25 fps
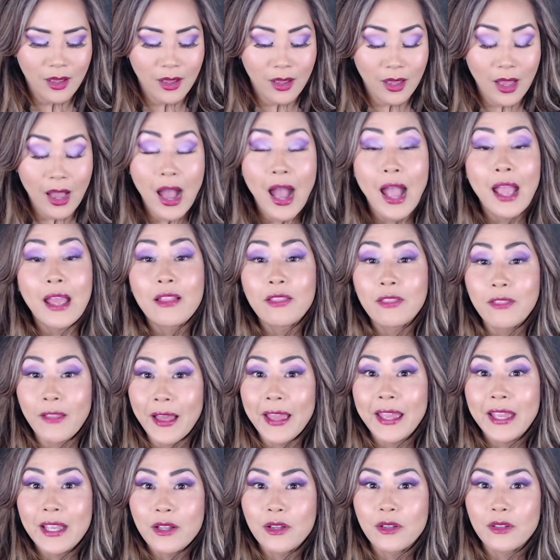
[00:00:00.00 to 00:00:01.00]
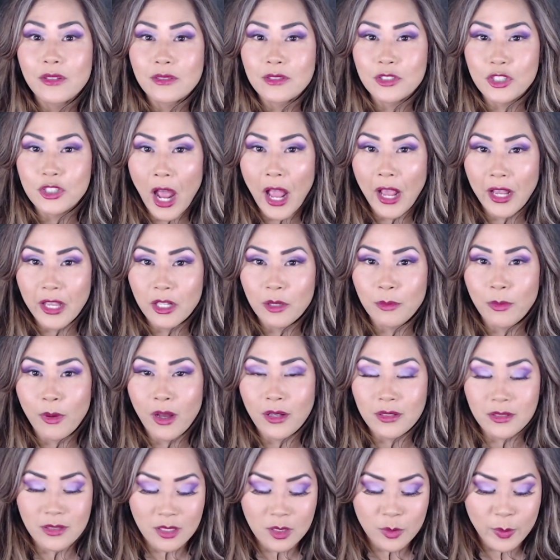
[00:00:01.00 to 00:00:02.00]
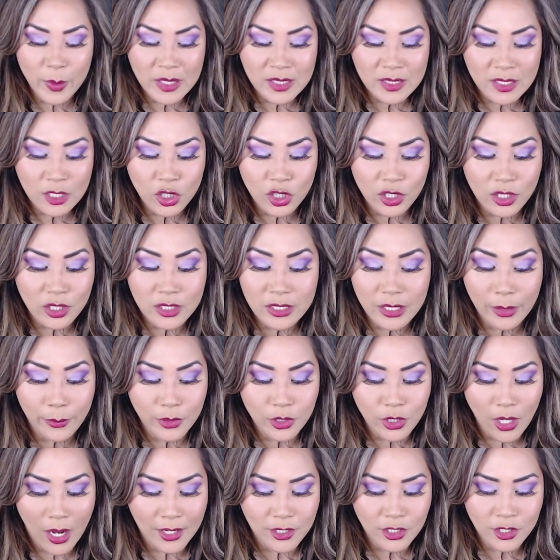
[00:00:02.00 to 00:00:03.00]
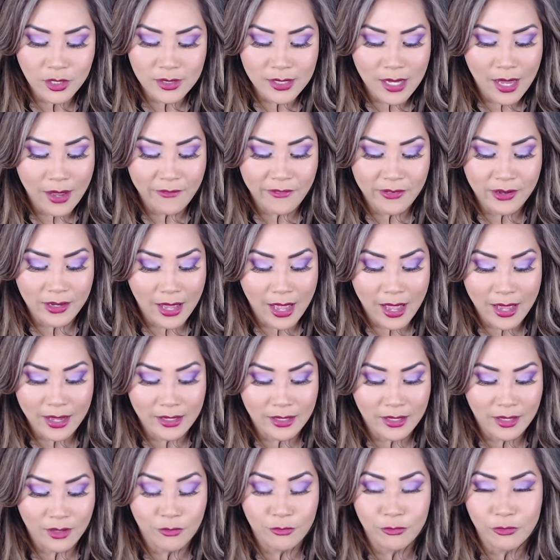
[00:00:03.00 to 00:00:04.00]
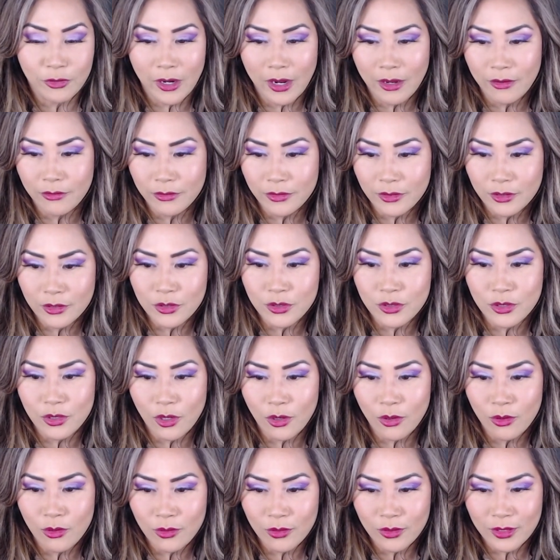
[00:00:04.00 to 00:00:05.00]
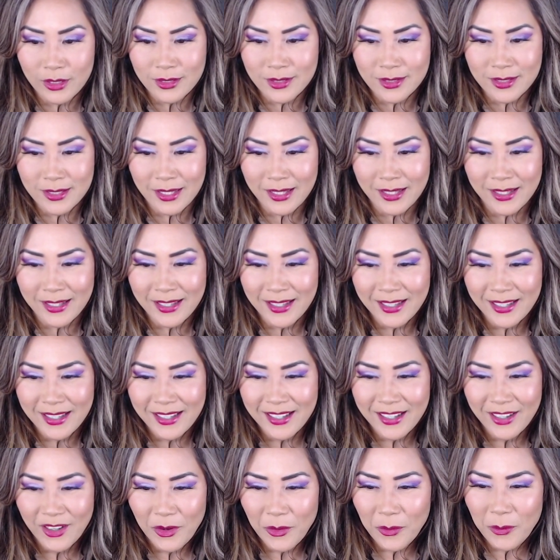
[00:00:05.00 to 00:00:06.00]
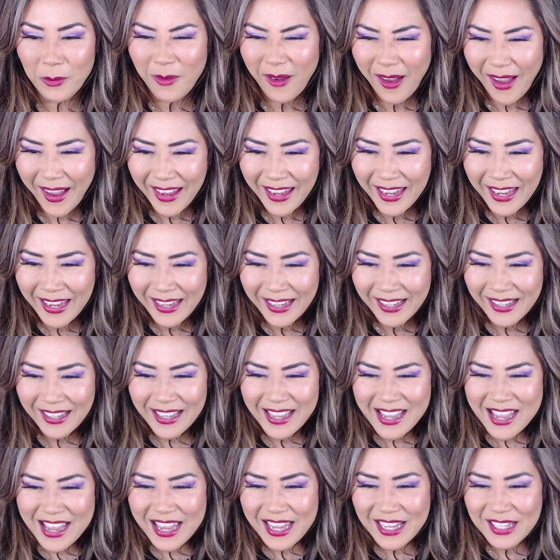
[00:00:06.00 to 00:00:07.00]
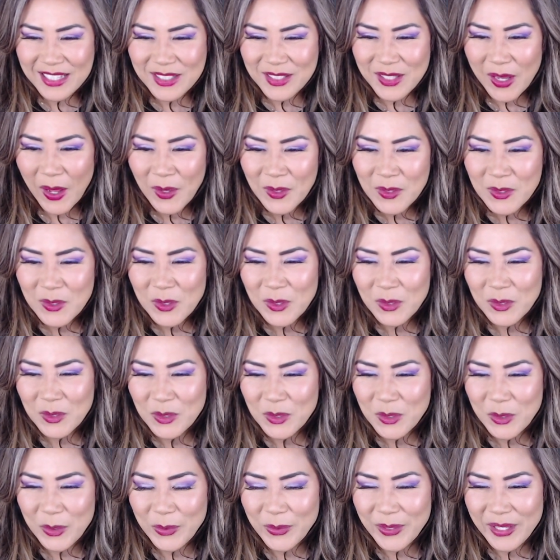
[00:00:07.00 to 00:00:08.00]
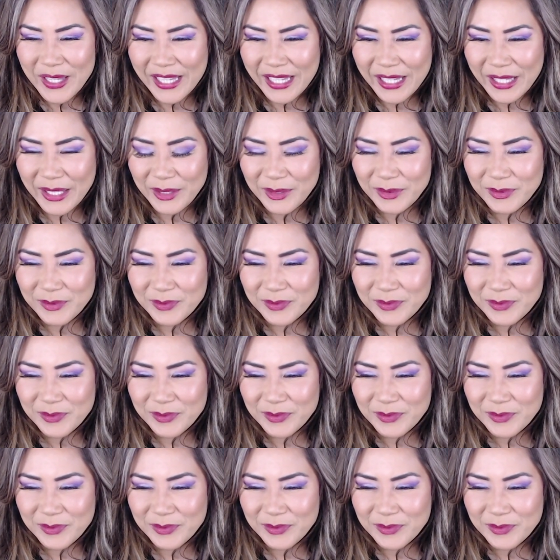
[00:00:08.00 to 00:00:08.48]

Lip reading: I like Jack in the Box, the spicy chicken sandwich. I just haven't had it in forever. So, let's see. Right? It does look so neat.